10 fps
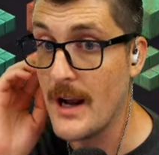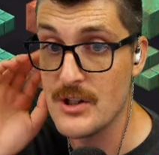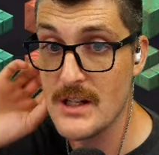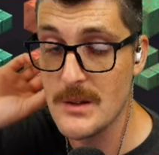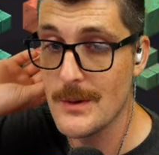I
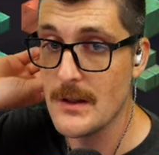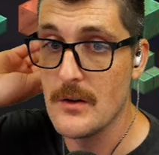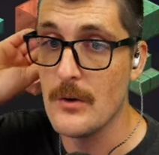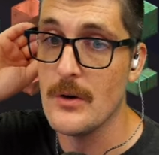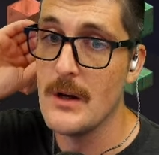genuinely
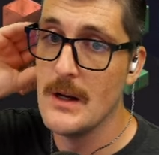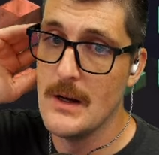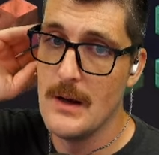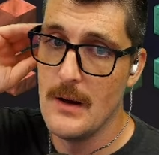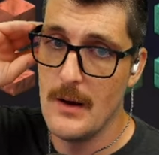do.
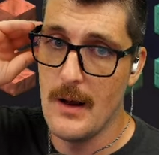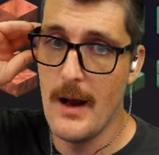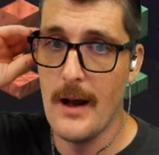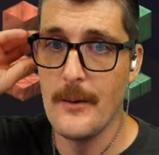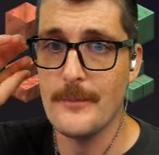
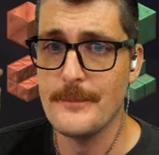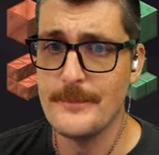And,